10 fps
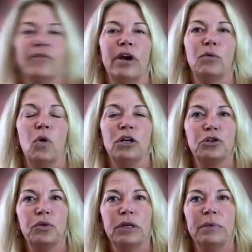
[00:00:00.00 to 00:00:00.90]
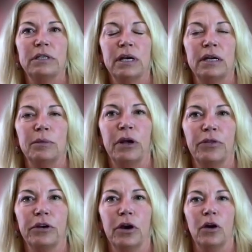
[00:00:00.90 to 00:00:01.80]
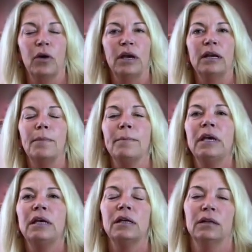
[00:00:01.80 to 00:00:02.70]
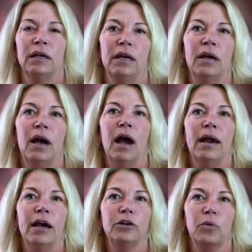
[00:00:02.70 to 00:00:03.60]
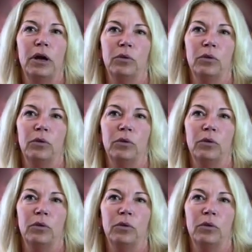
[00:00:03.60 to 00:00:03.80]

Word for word: I've had one treatment done a month ago, and immediately I had